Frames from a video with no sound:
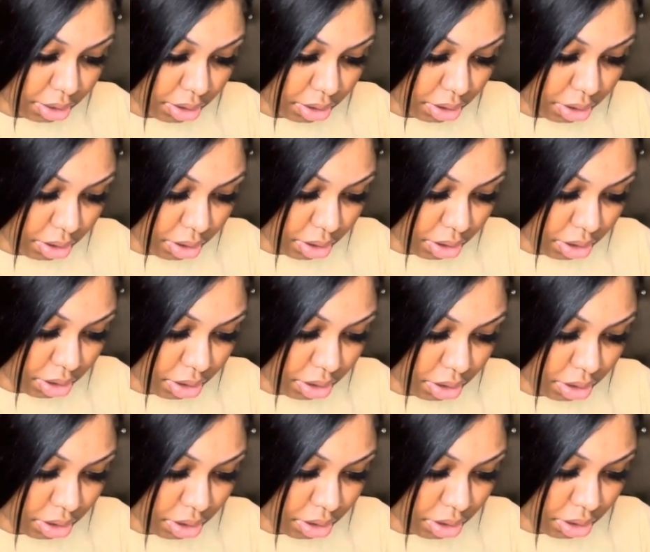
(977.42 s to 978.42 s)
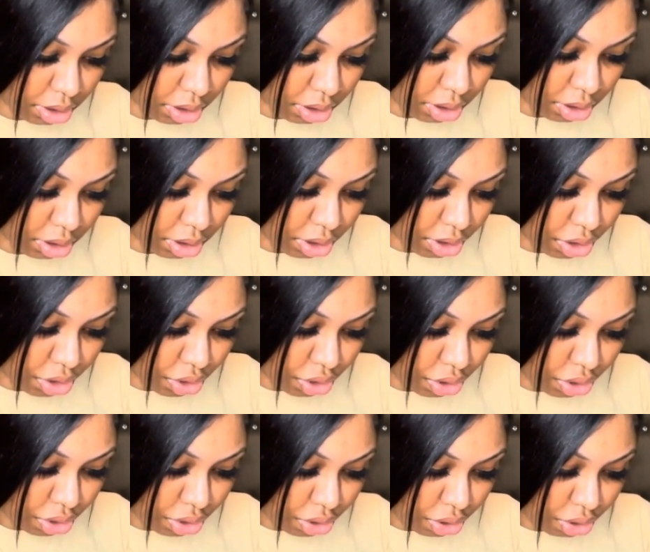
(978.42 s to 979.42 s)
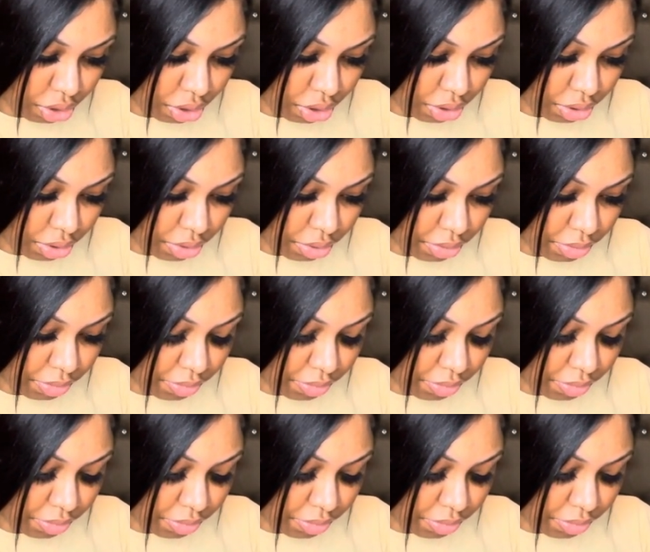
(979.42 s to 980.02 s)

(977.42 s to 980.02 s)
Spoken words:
(silence)